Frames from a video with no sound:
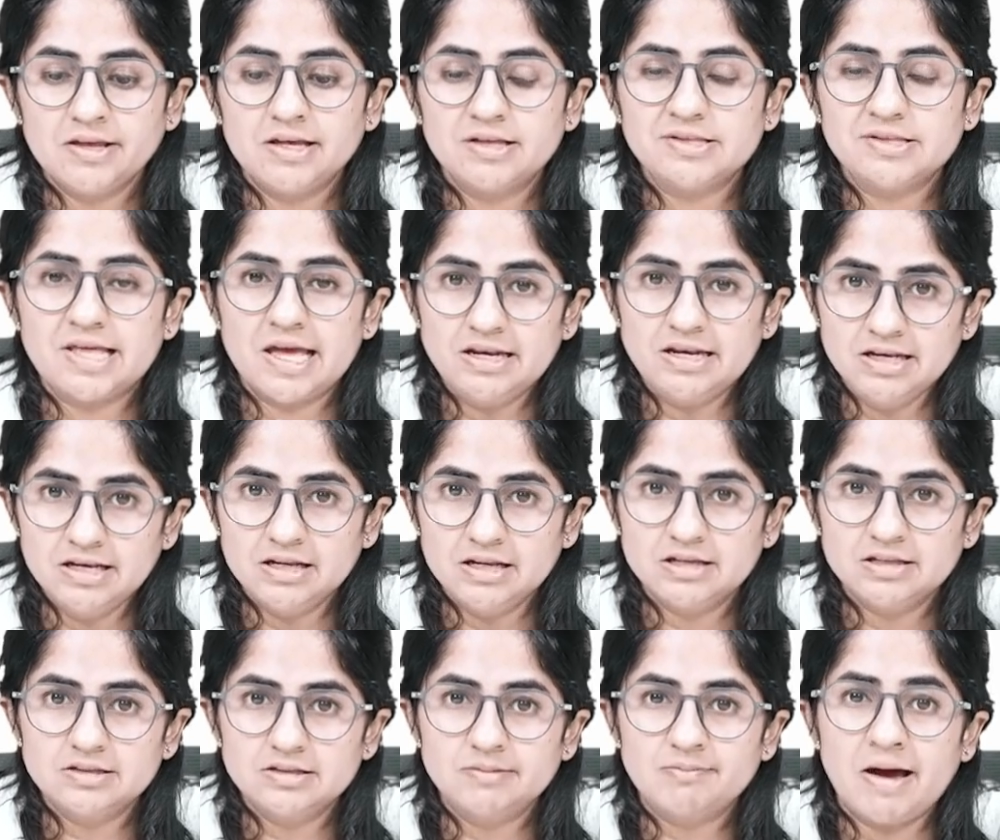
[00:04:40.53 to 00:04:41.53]
then
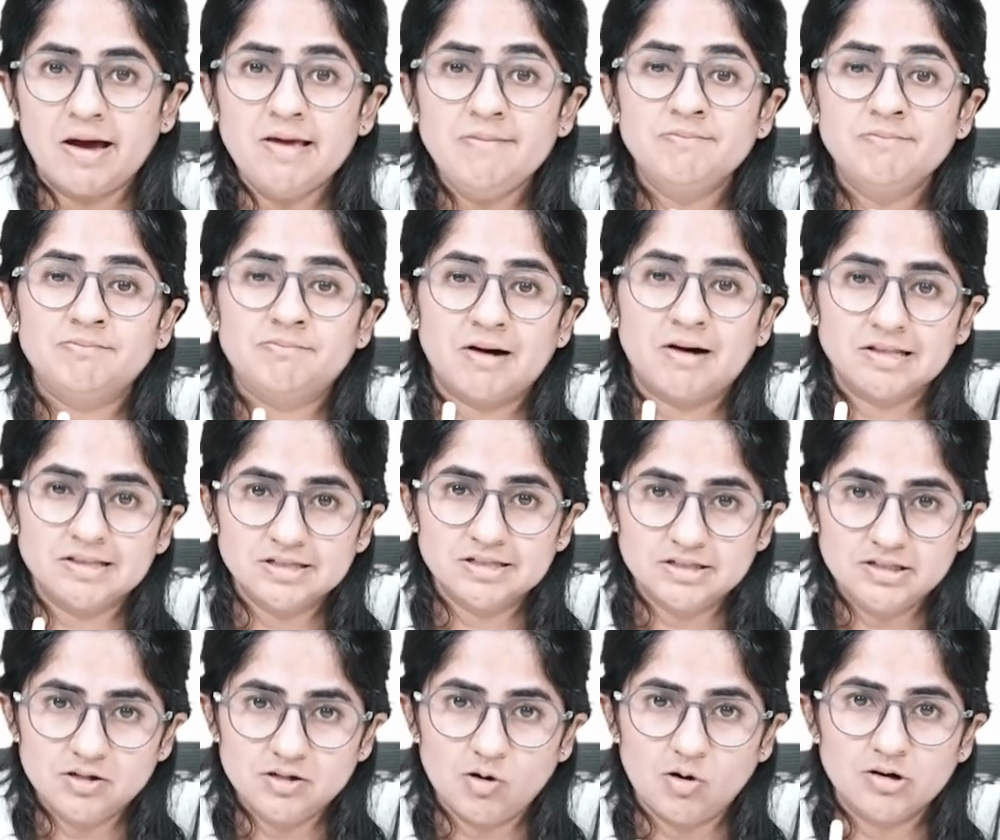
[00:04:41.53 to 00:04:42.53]
my
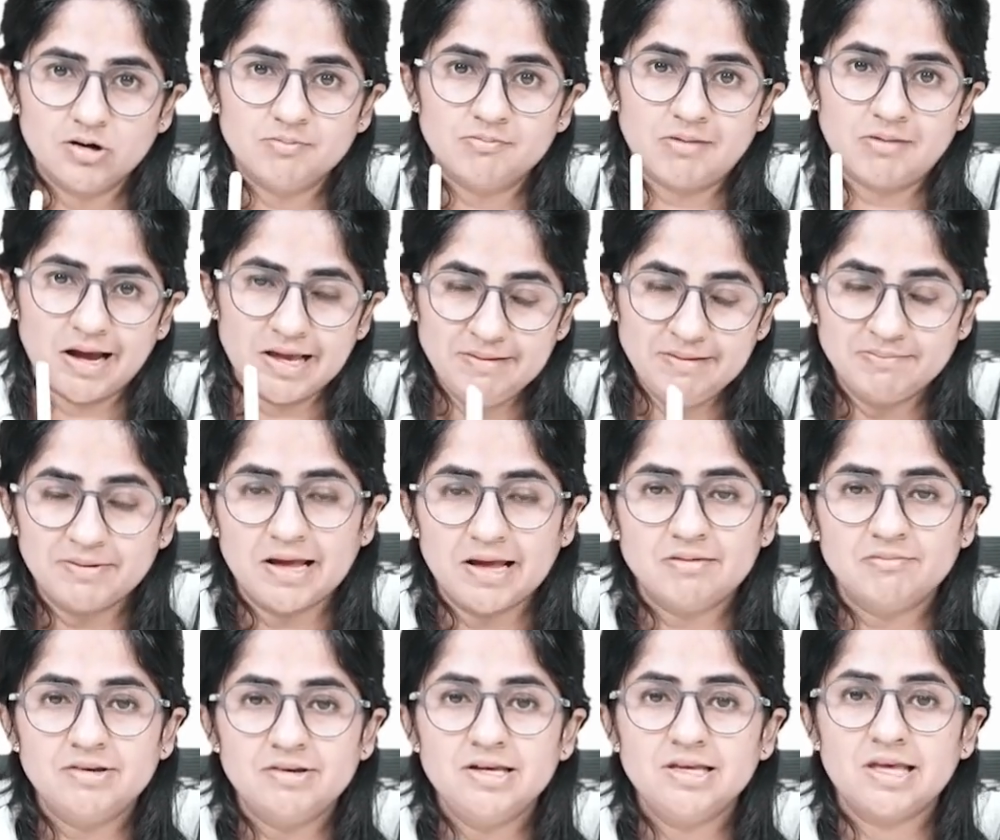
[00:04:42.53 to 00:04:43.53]
mother or my
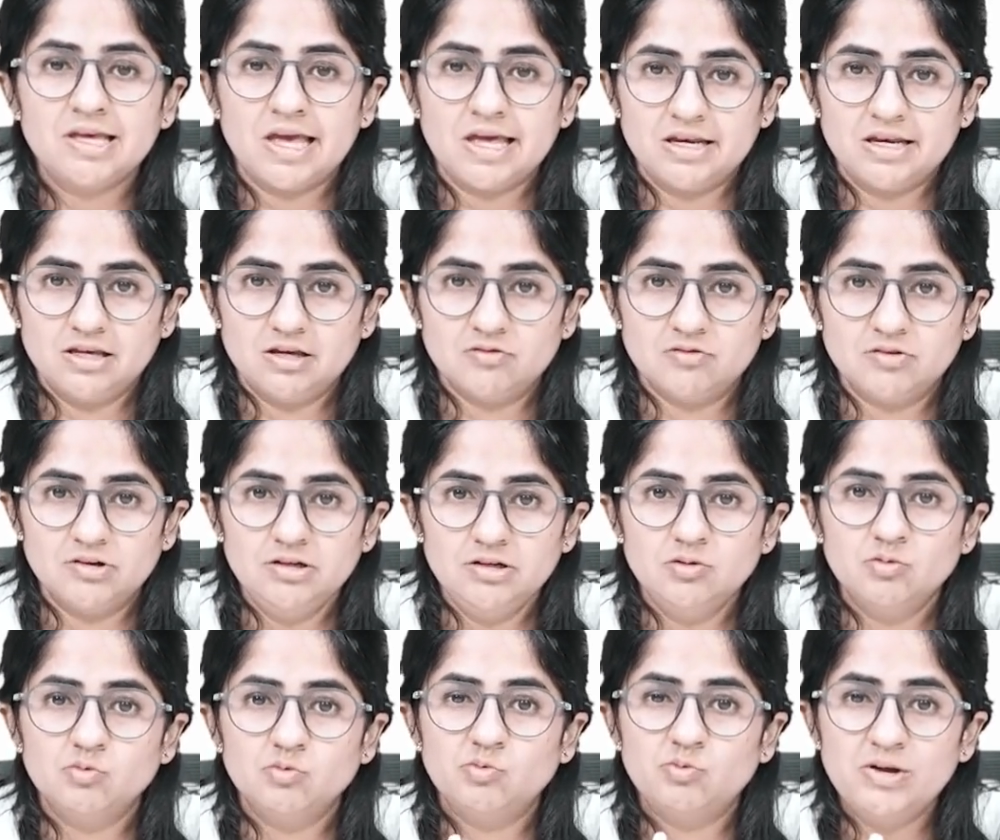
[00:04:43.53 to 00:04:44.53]
primary caregiver
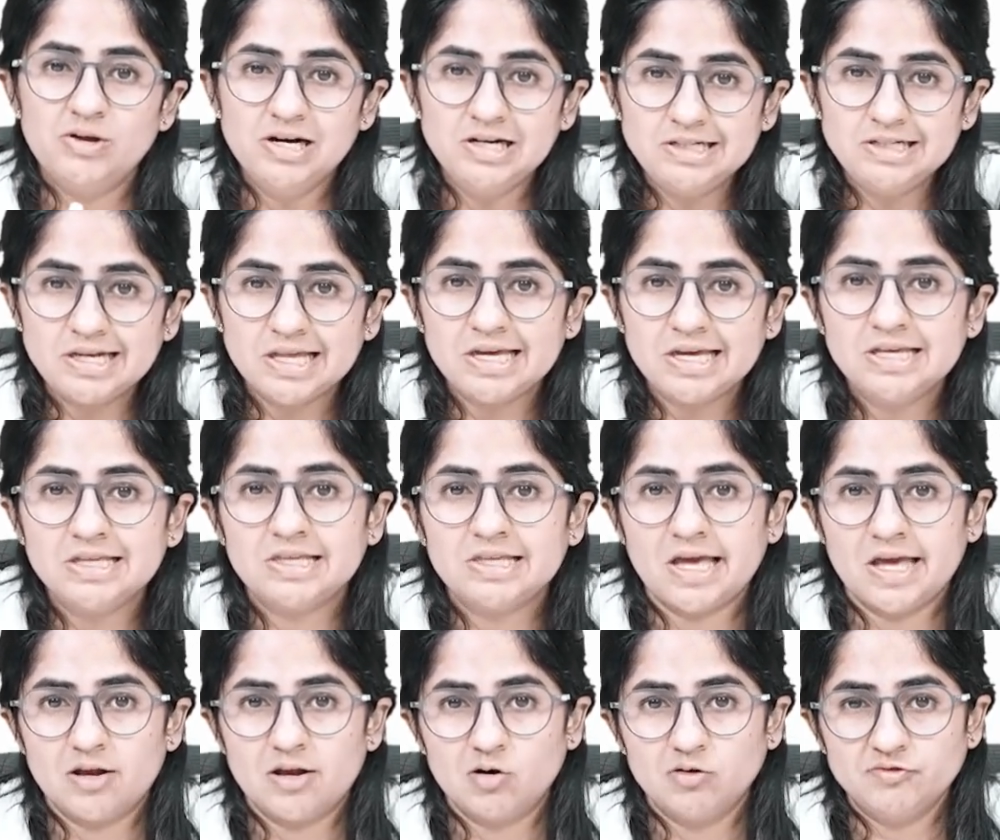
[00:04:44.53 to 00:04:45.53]
will take
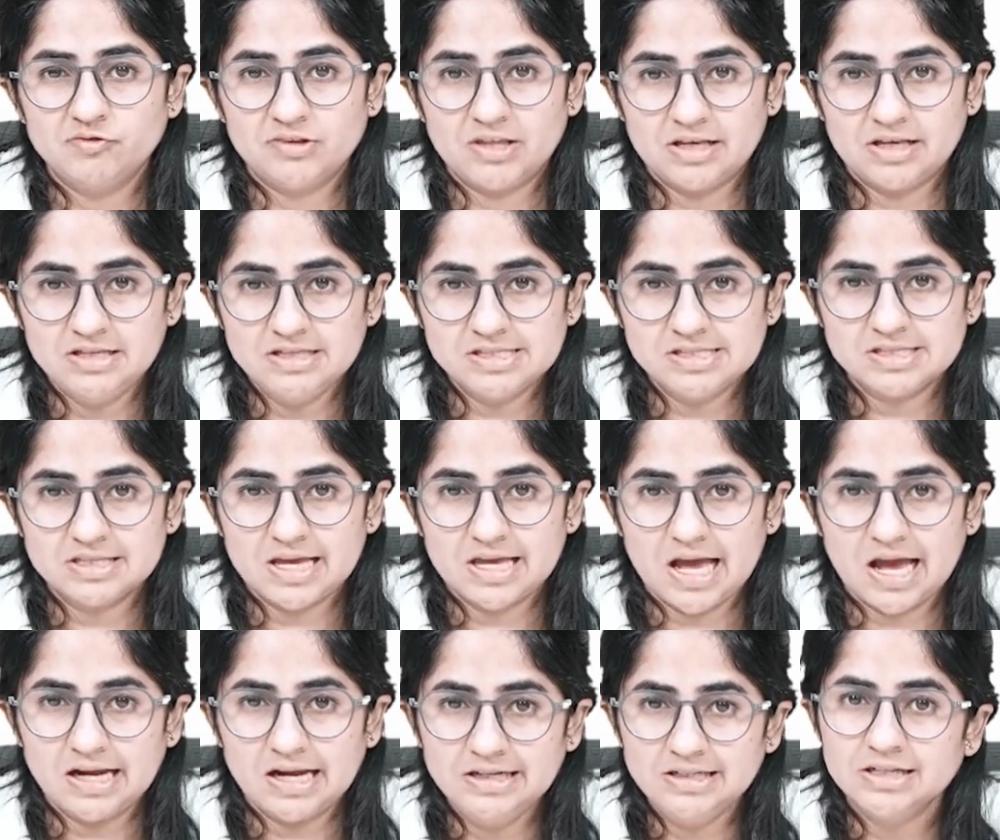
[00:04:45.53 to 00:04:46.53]
care of things
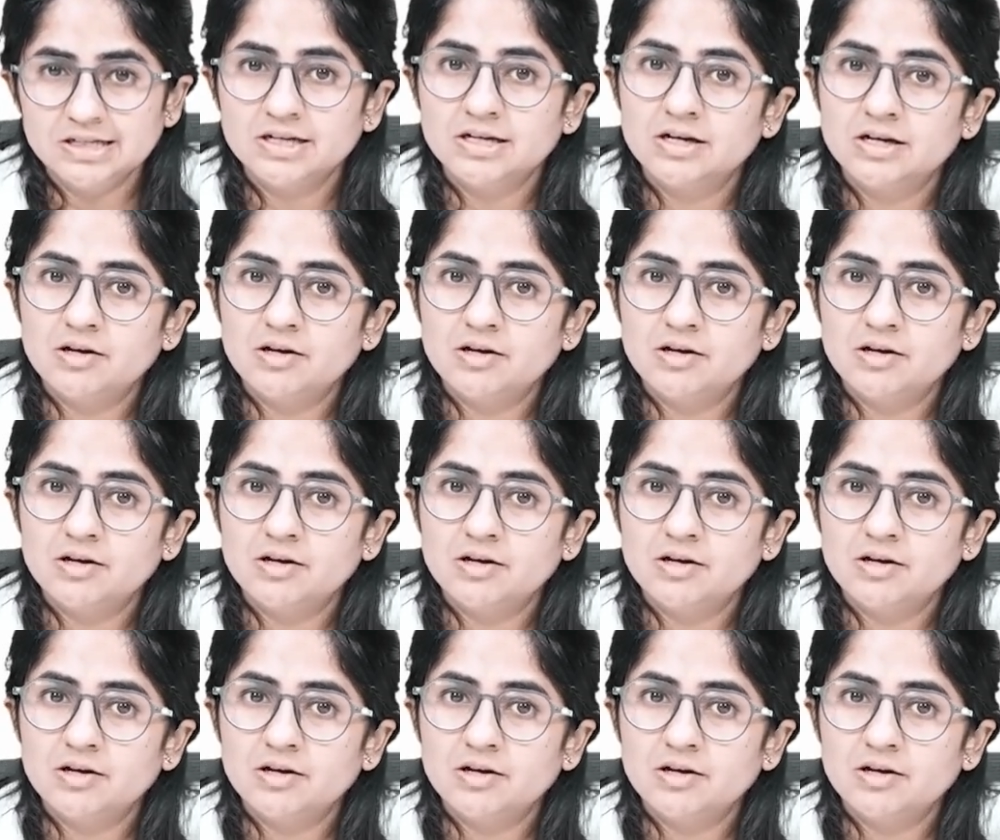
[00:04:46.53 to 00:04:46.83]
and